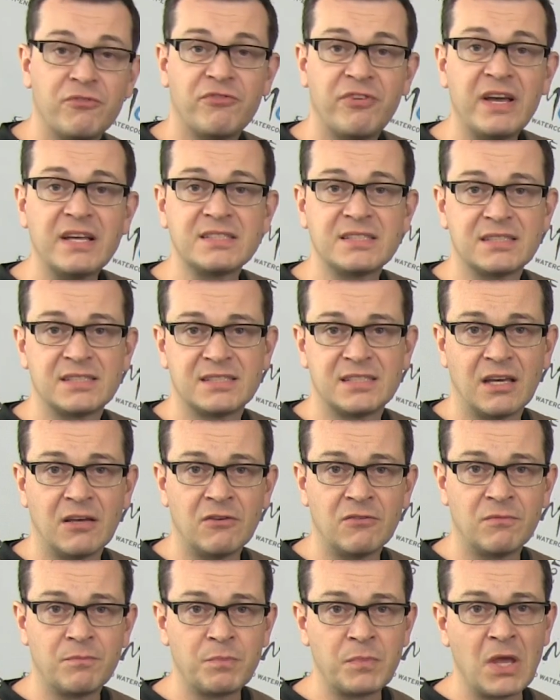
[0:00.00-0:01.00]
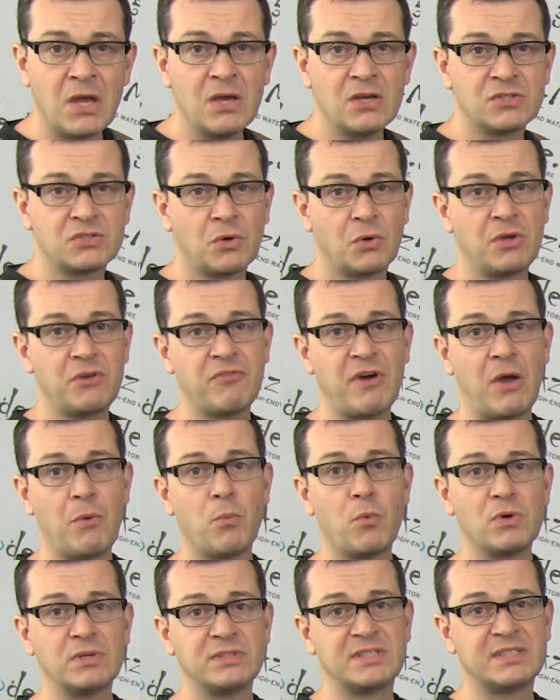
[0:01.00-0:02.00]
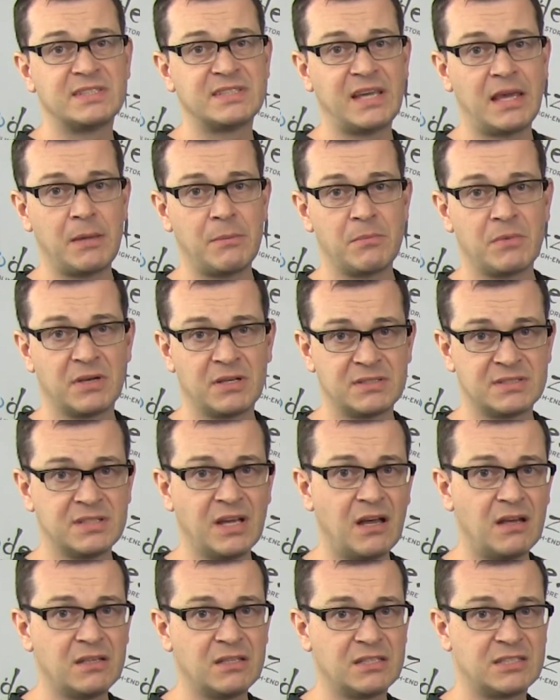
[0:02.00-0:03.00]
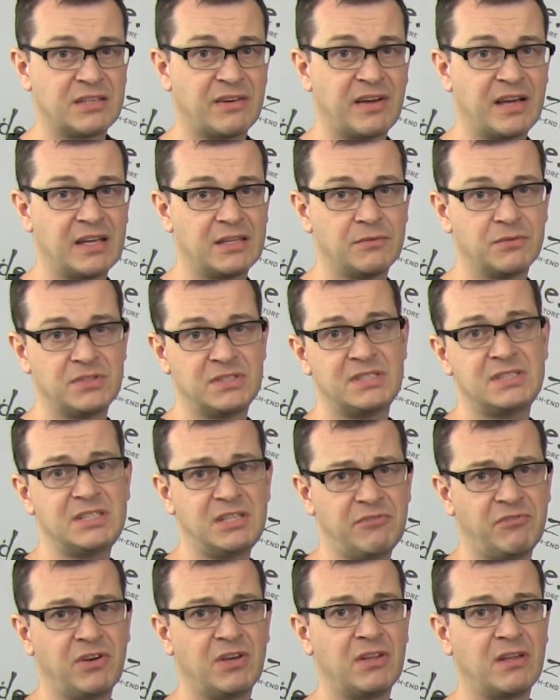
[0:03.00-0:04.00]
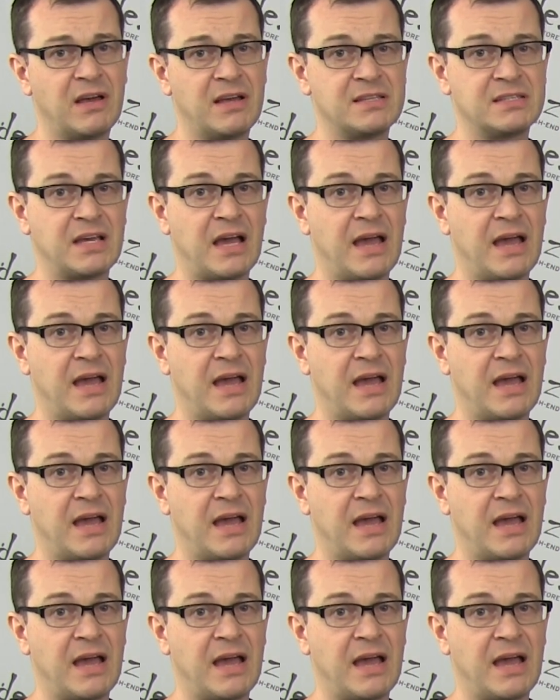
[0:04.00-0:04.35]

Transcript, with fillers: fans itself. So if I want the same result as I had with CCFL lights,